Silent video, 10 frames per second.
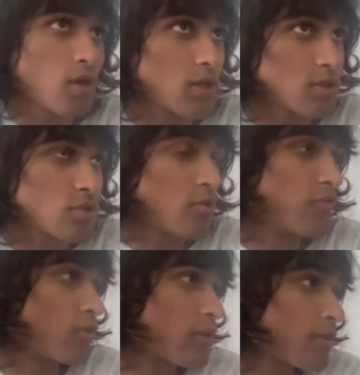on and so
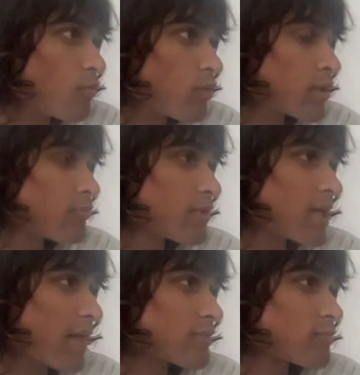forth. What you
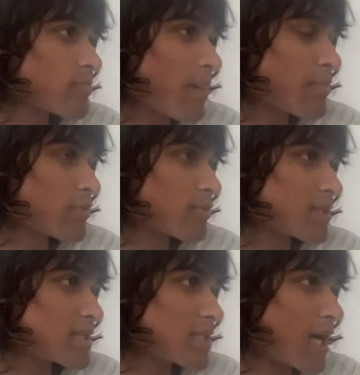really have to remember with
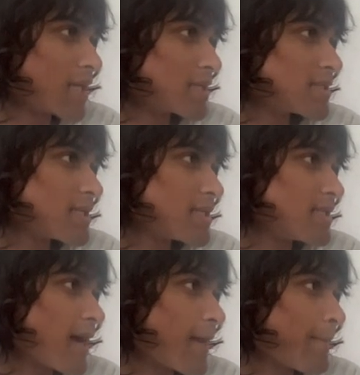these lines is
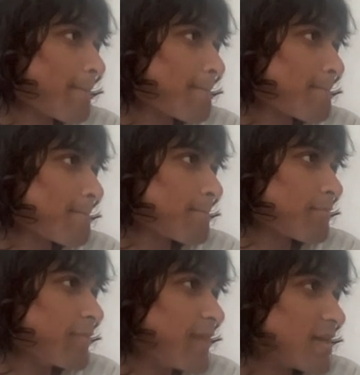that
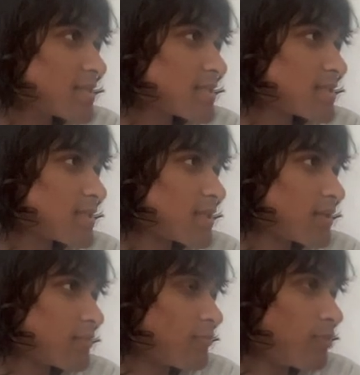this
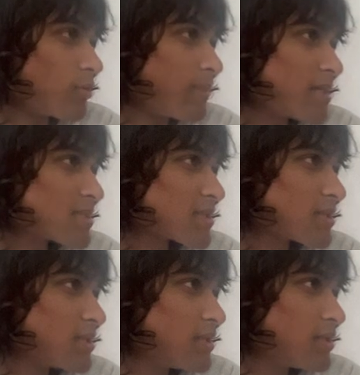will
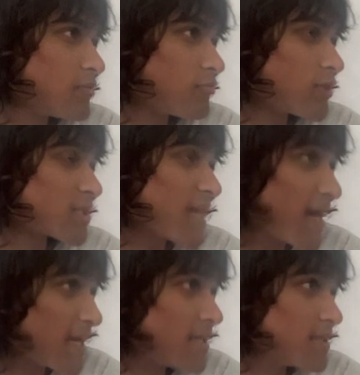basically
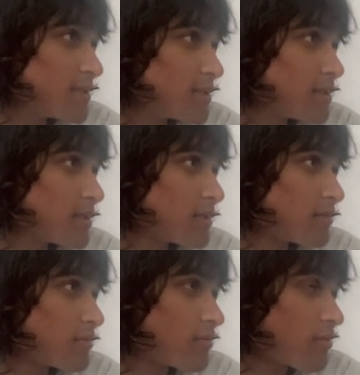retain
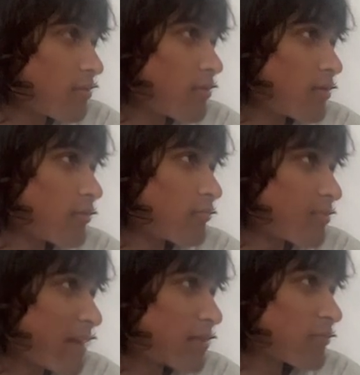the
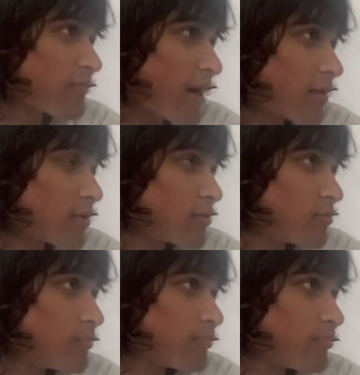remainder value